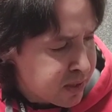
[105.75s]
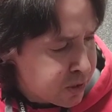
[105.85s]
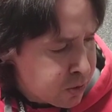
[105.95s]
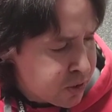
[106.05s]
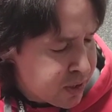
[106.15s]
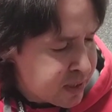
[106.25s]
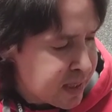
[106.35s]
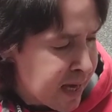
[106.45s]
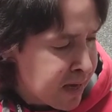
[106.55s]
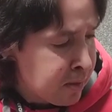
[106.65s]
I showed you the
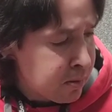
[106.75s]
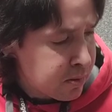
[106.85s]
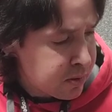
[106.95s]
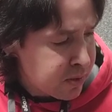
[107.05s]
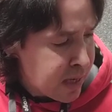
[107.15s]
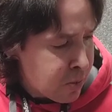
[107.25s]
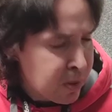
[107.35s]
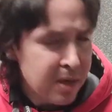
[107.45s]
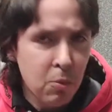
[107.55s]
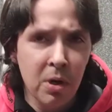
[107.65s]
scale, so now
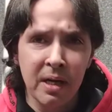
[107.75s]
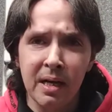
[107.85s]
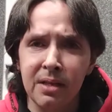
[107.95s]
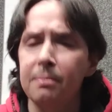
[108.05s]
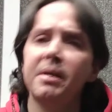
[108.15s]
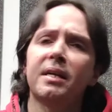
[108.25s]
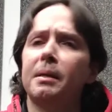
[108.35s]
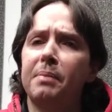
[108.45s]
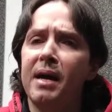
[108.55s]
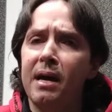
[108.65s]
we're going to working on the
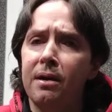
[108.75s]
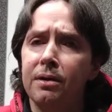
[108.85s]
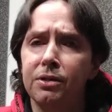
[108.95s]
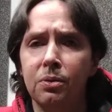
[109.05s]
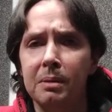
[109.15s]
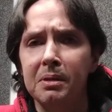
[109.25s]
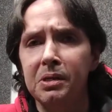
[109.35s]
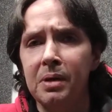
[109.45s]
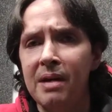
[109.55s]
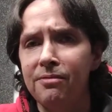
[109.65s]
picking pattern. So what I'm going
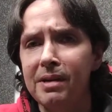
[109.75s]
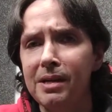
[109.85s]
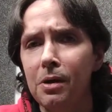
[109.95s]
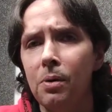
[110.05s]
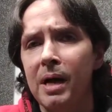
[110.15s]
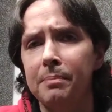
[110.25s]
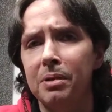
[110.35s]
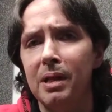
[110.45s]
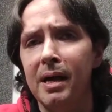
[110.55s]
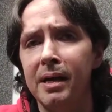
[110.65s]
to do, every note I
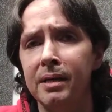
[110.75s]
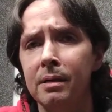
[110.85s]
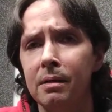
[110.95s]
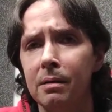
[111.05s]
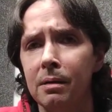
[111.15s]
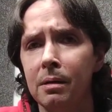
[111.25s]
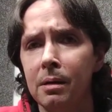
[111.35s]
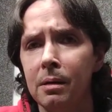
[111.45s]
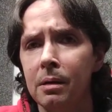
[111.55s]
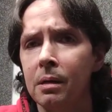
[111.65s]
play,
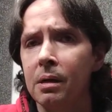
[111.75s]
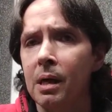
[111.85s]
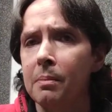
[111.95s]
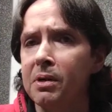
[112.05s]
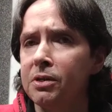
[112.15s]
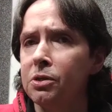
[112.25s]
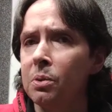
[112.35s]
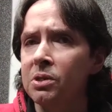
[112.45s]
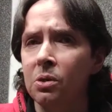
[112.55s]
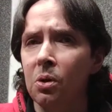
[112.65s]
I'm going to do
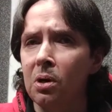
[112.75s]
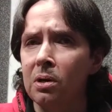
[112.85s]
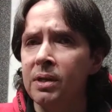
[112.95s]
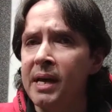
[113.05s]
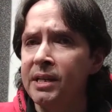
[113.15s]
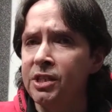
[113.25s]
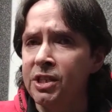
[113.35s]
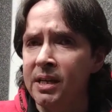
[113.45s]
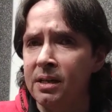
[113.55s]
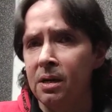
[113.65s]
what's called a
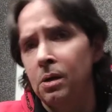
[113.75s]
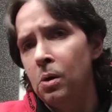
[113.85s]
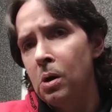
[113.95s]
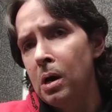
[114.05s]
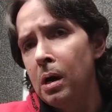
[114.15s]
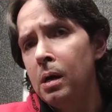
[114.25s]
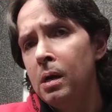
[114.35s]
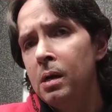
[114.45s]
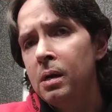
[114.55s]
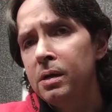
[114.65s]
chicka, or
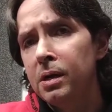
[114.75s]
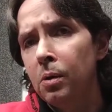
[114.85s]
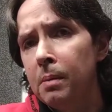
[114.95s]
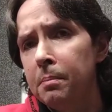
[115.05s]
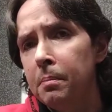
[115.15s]
a